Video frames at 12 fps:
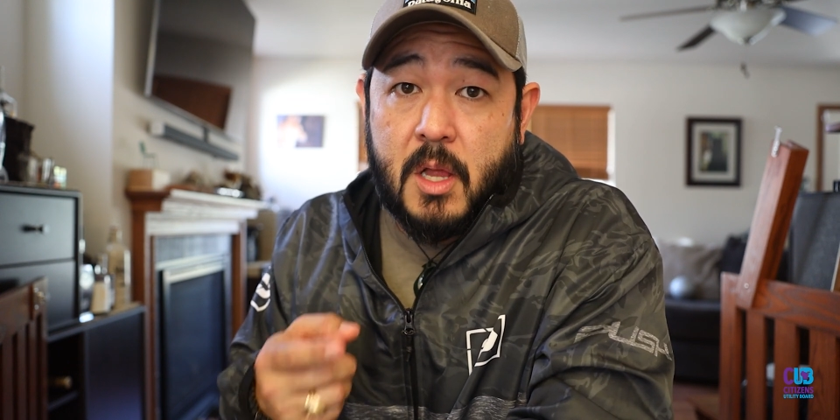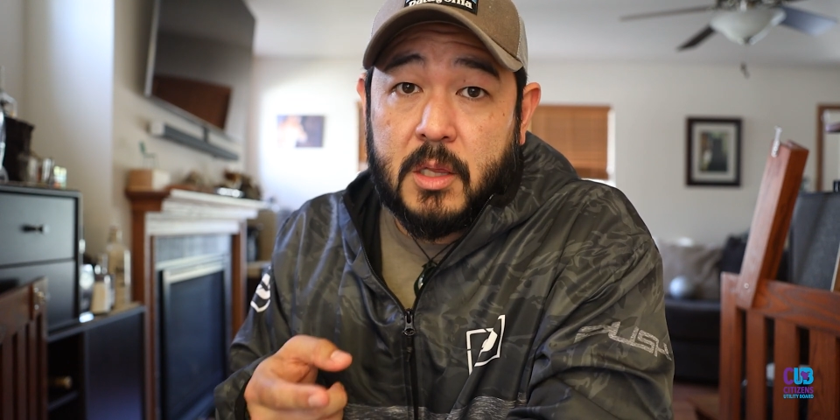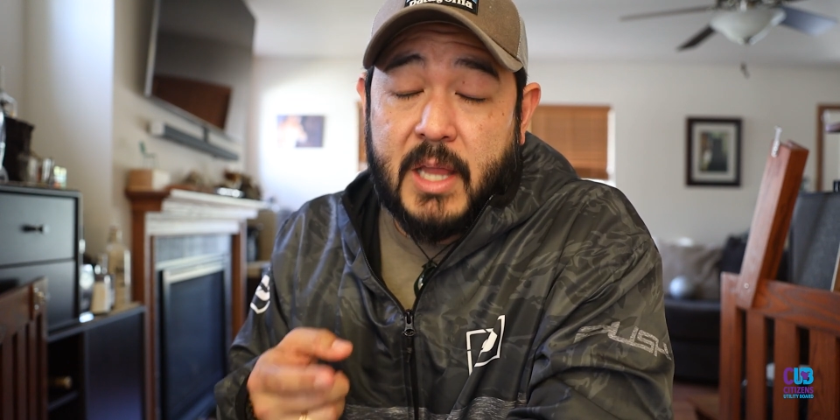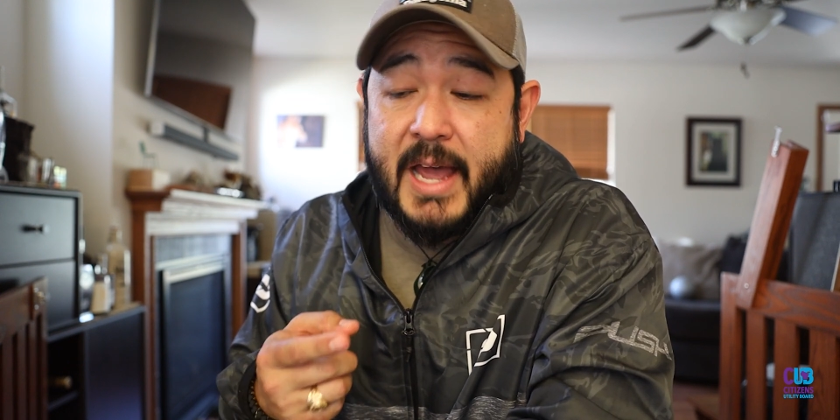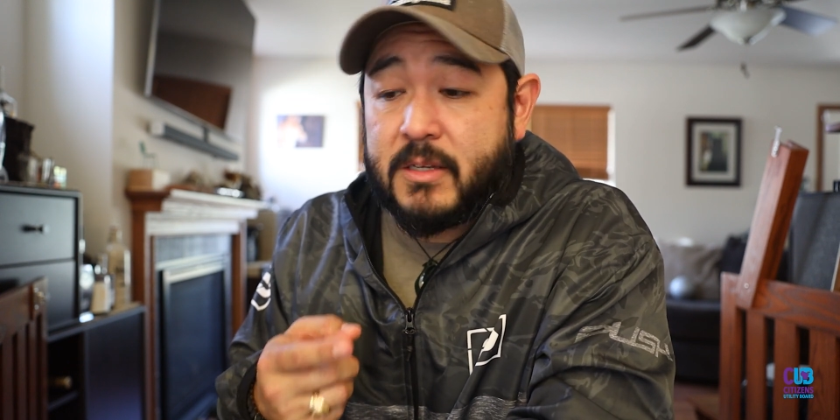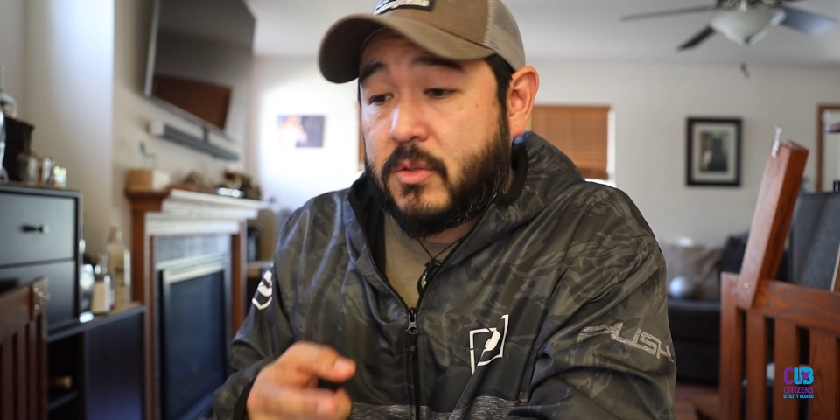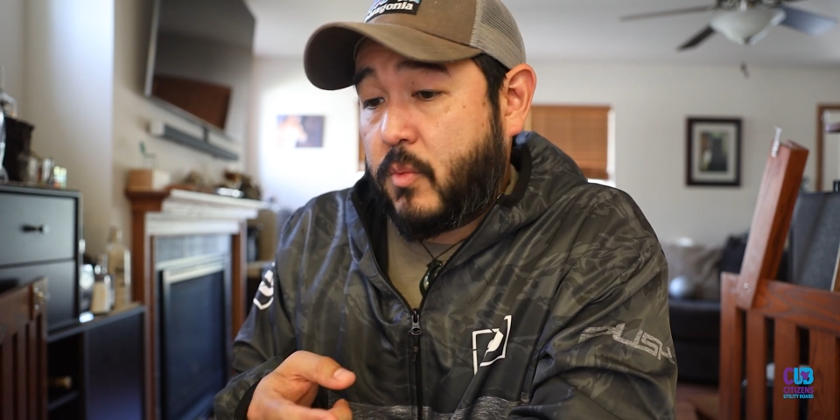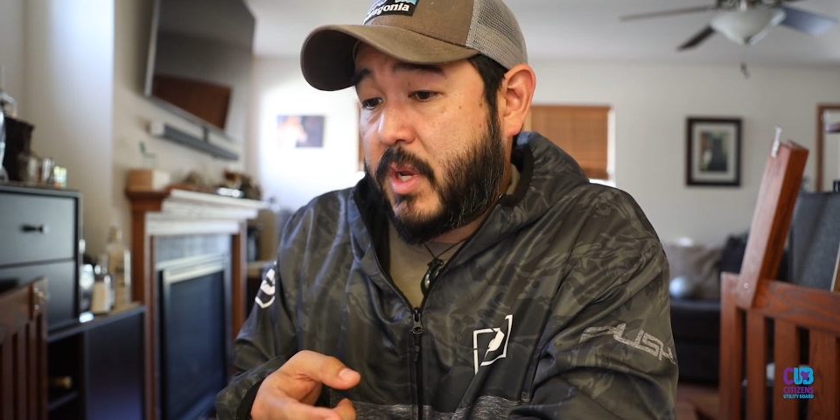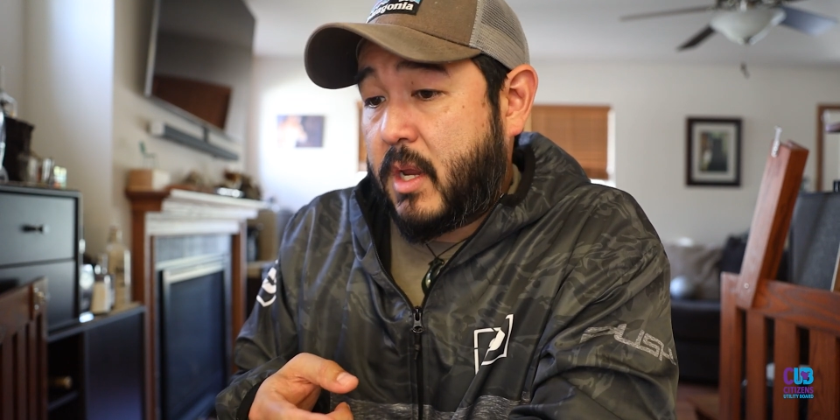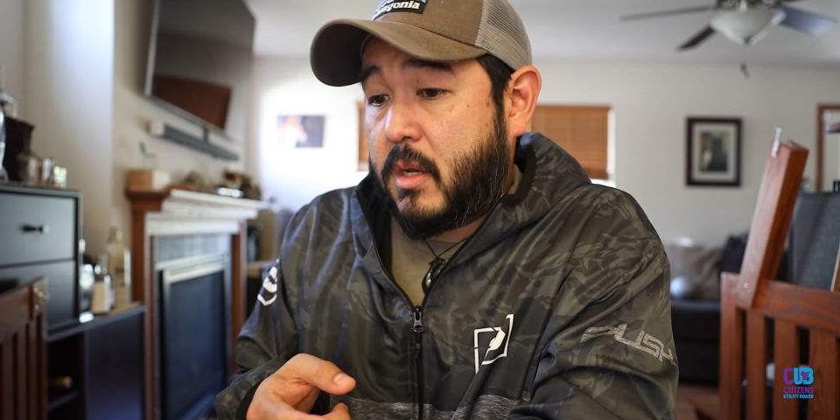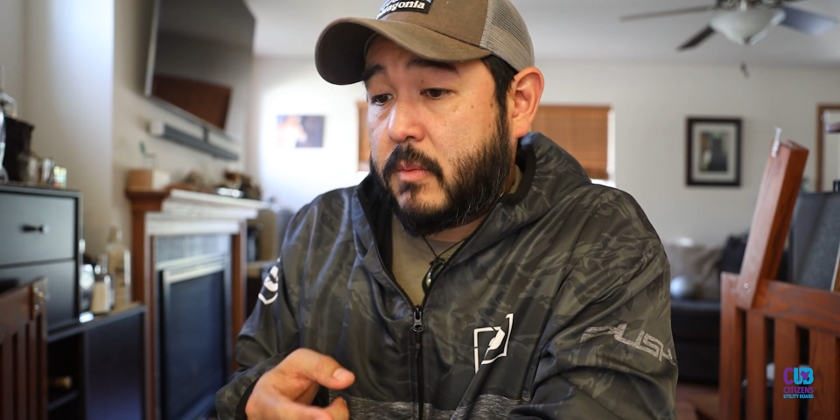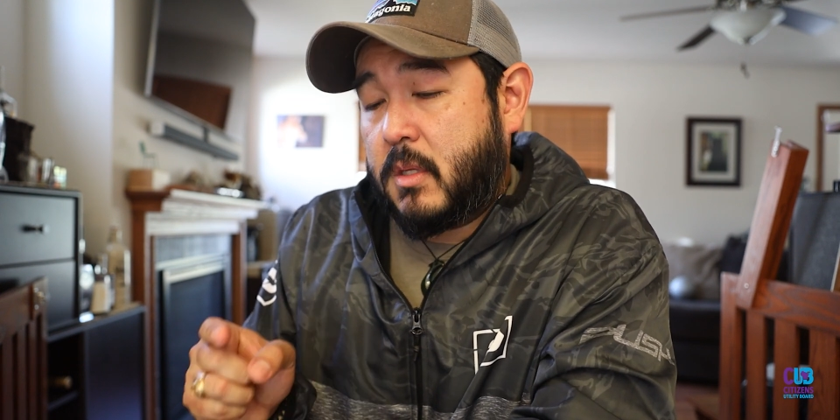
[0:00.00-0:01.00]
last
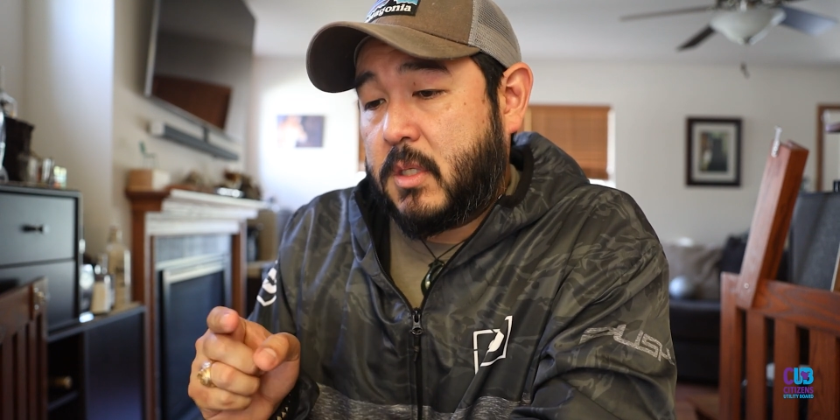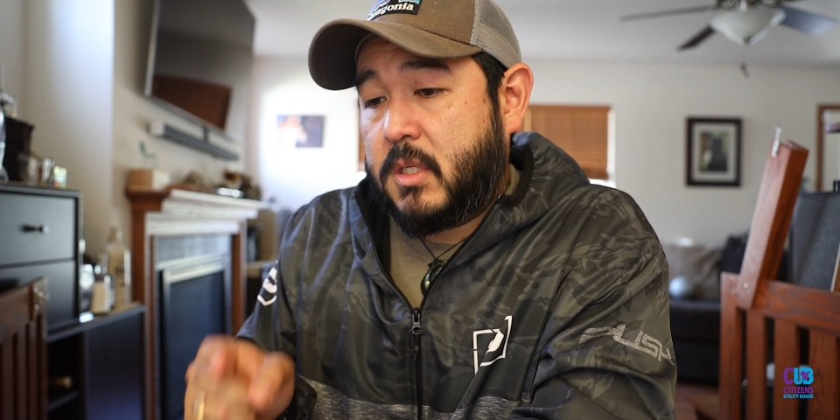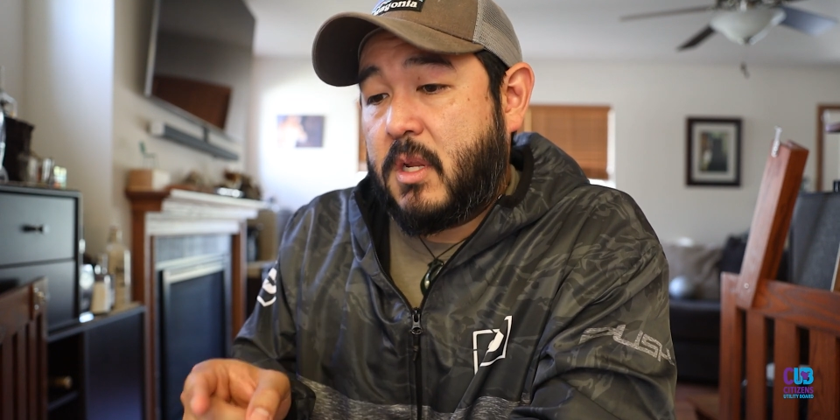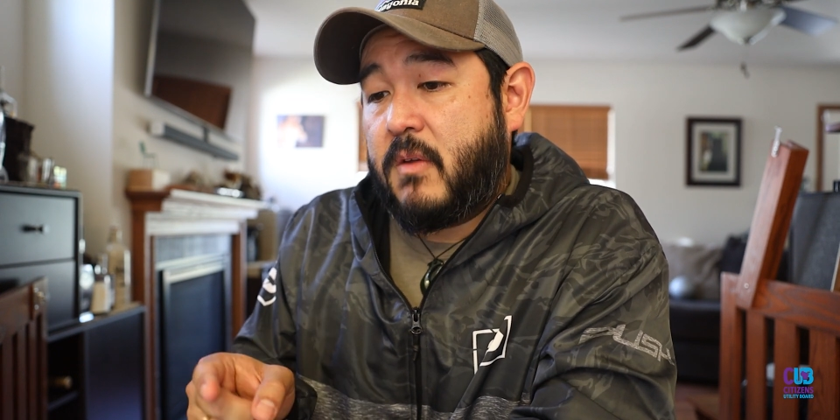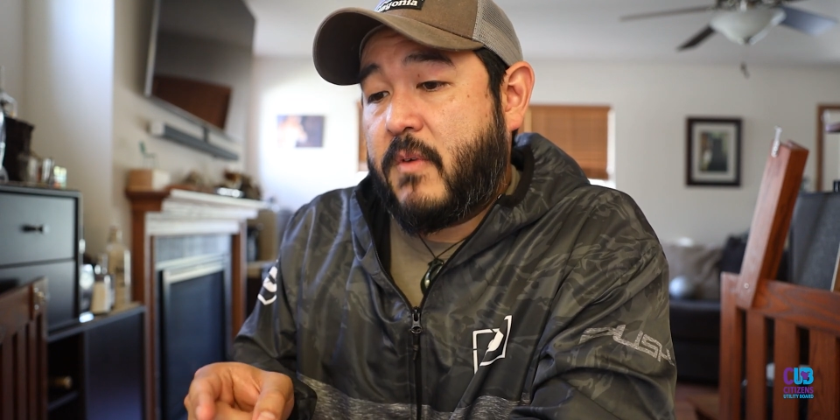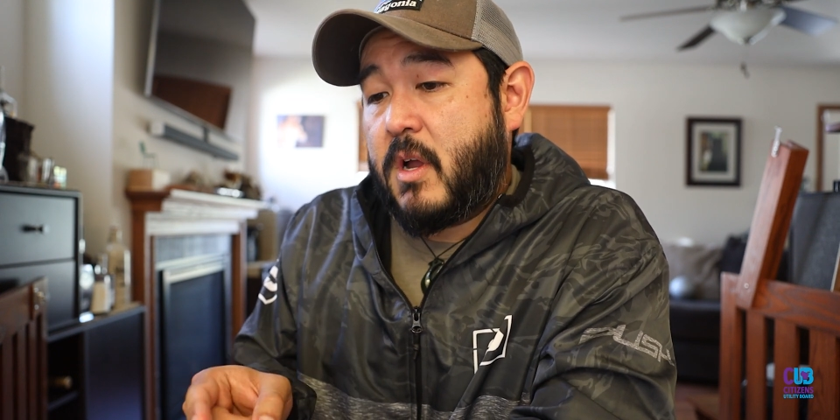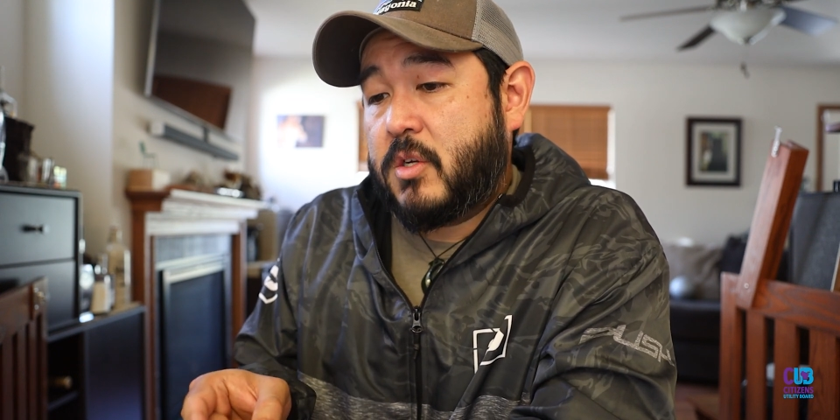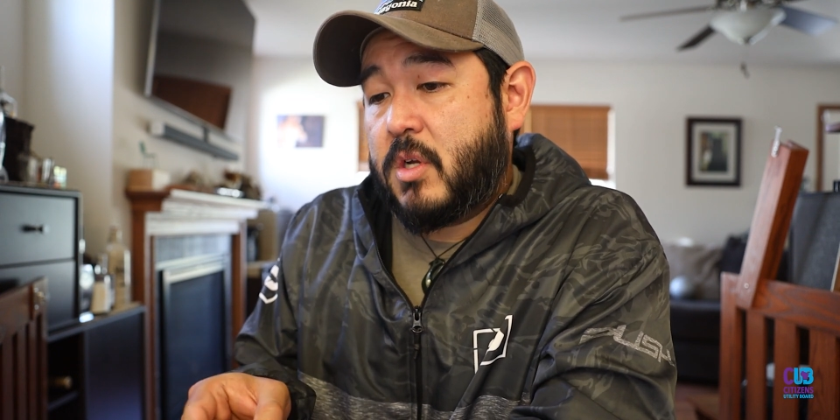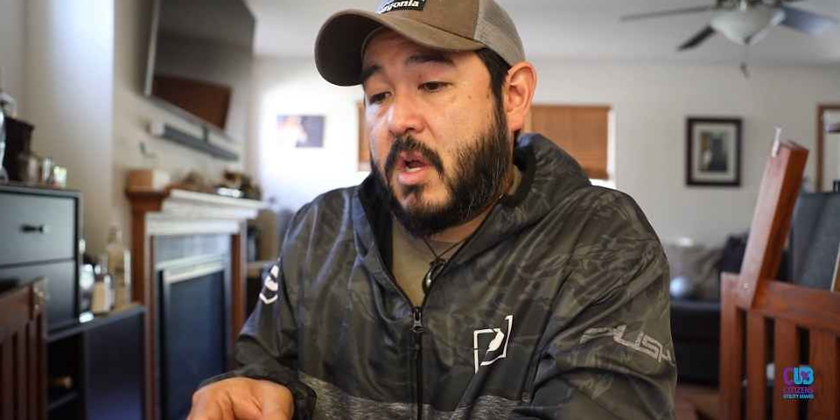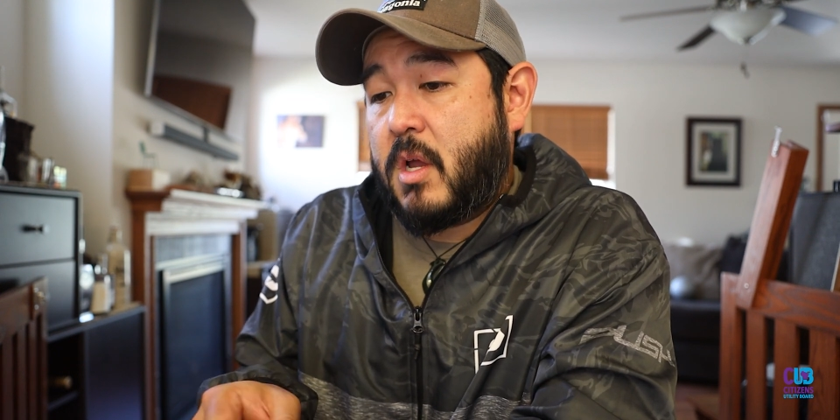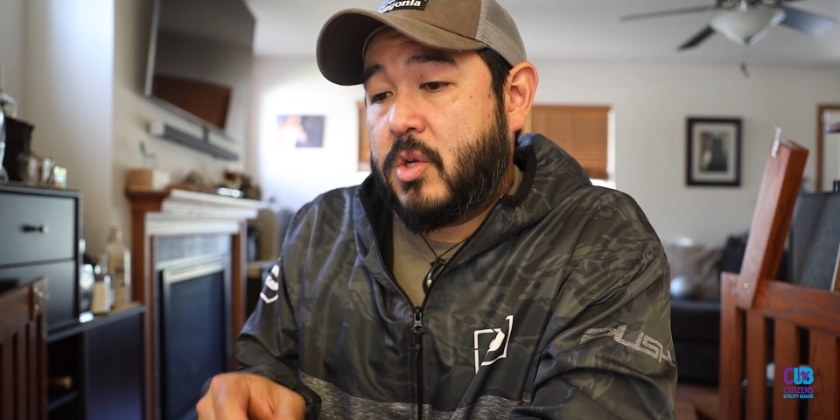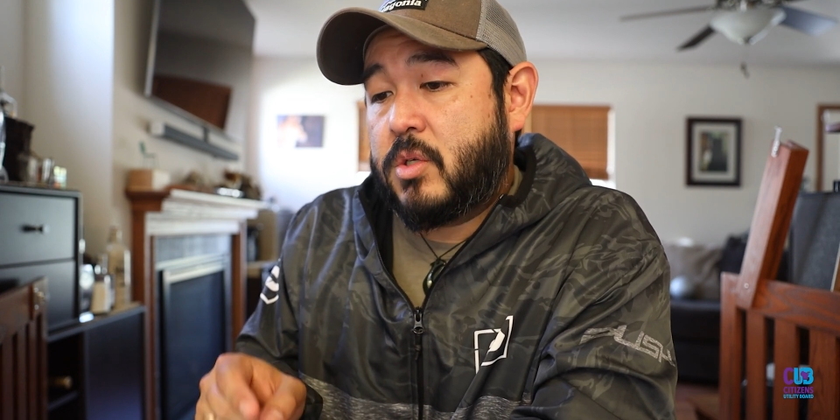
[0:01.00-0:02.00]
week, the City of
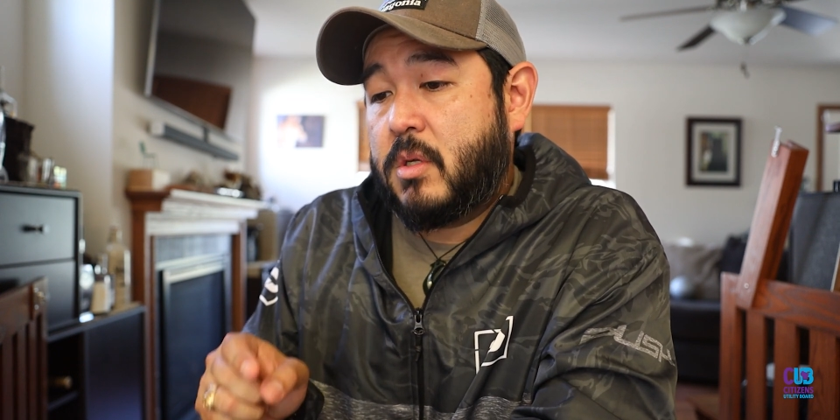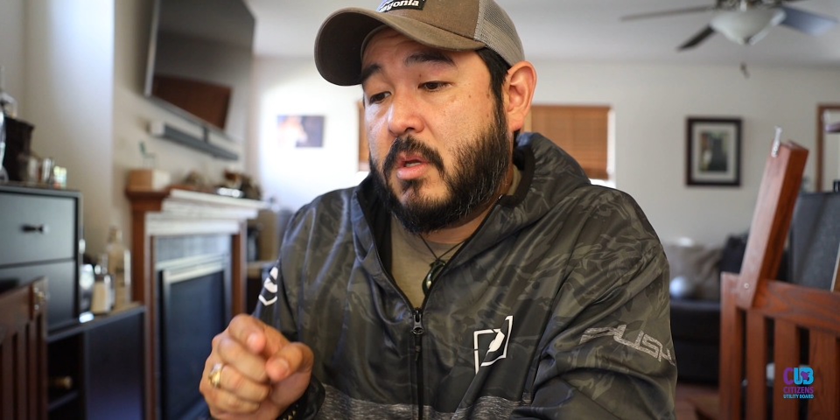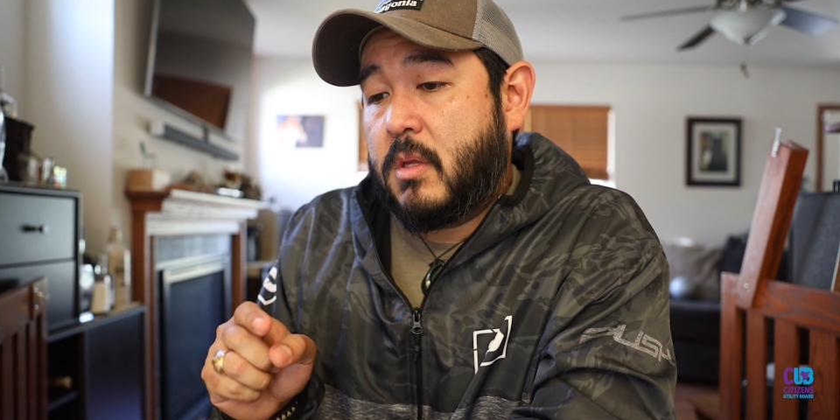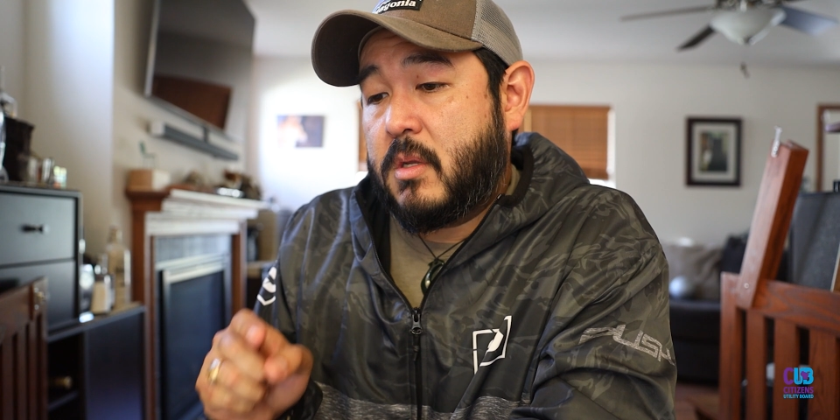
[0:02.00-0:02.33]
Oshkosh,